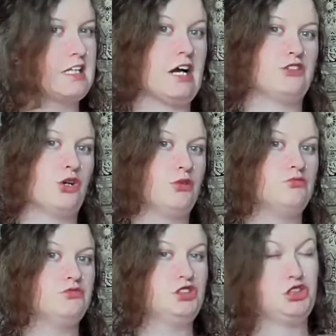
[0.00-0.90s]
that I
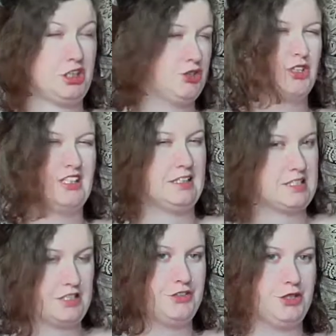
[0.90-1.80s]
don't generally
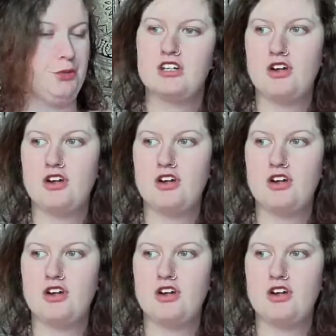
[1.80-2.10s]
listen to.